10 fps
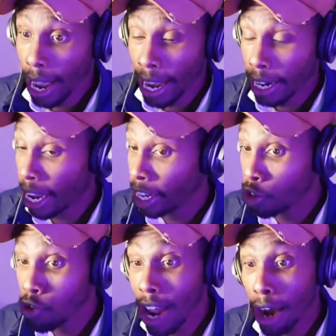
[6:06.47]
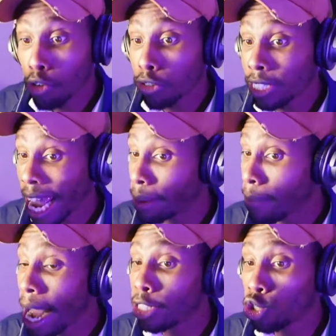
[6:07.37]
And you're not gonna take
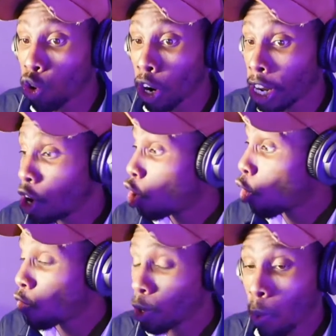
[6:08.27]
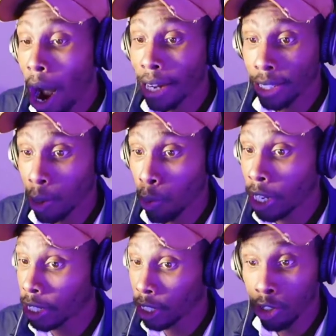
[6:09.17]
my joy over the Washington
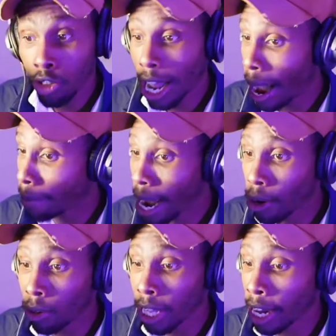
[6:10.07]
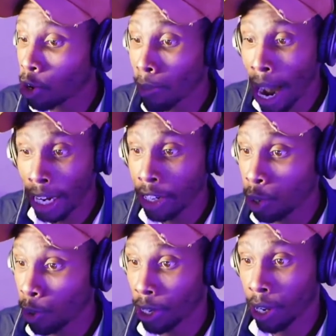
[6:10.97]
Wizards. I'm not gonna let nobody
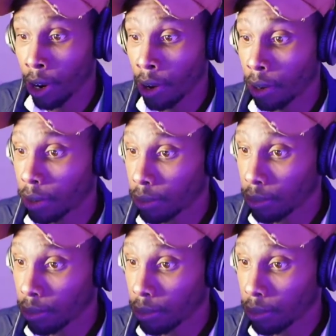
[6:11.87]
do it, dog.